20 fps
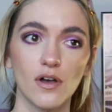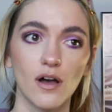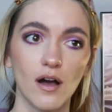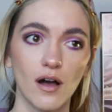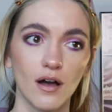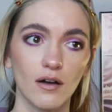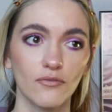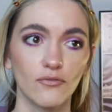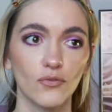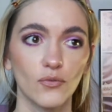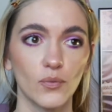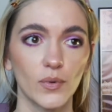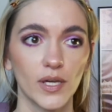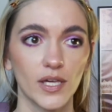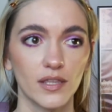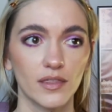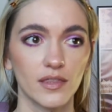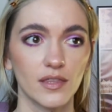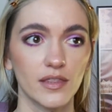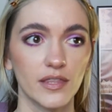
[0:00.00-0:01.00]
off
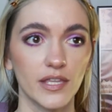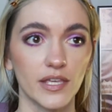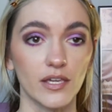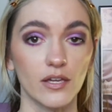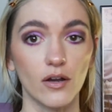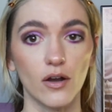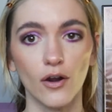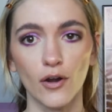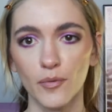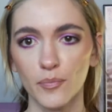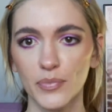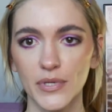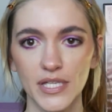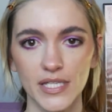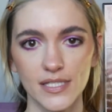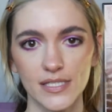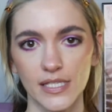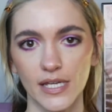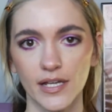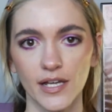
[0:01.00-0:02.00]
with the art
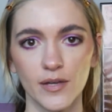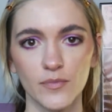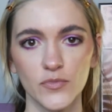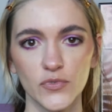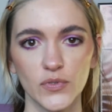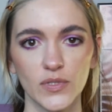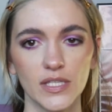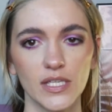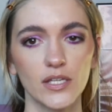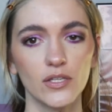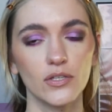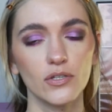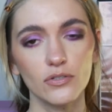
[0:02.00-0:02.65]
piece that comes with it.